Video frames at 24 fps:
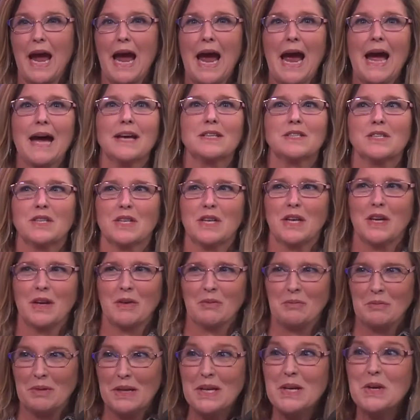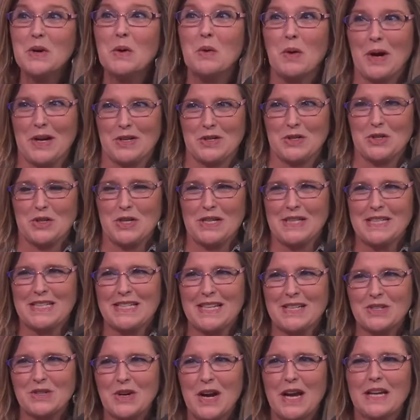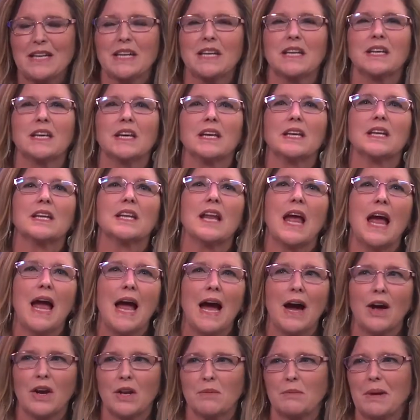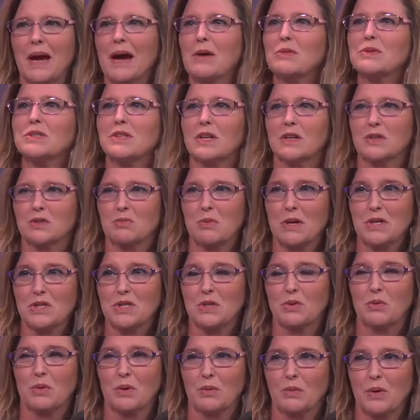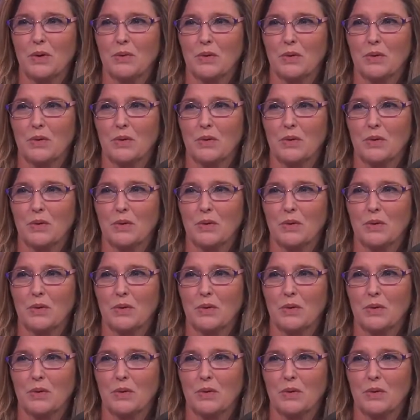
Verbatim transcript: asking me questions and trying to get it out of me. I would say, especially when we